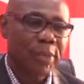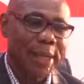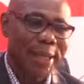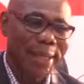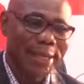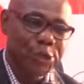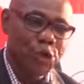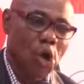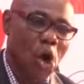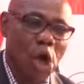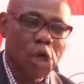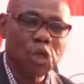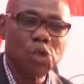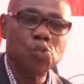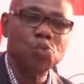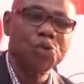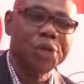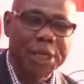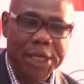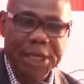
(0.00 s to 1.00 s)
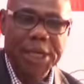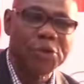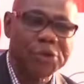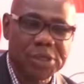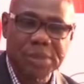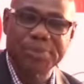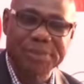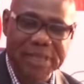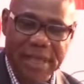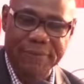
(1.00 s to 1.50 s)
A judge would recuse
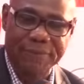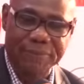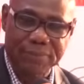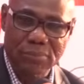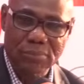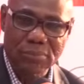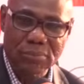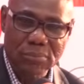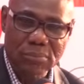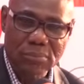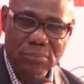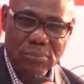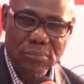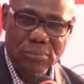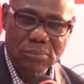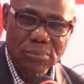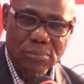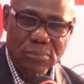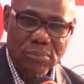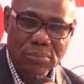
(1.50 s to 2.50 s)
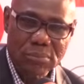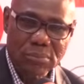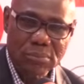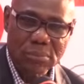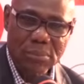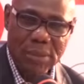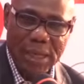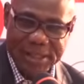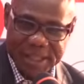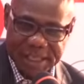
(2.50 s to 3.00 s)
himself,
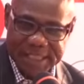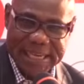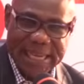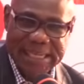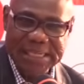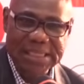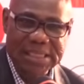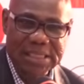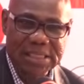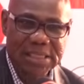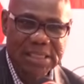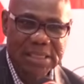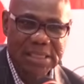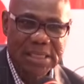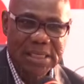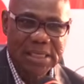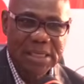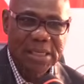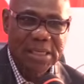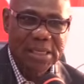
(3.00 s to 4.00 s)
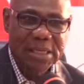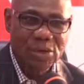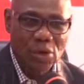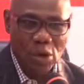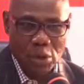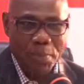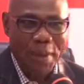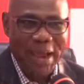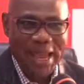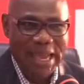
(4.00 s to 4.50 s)
and the test is
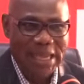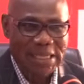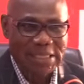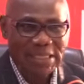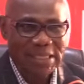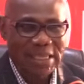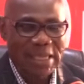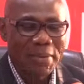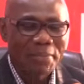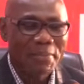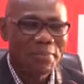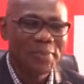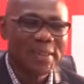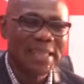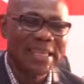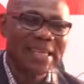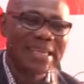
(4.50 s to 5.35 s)
not bias, the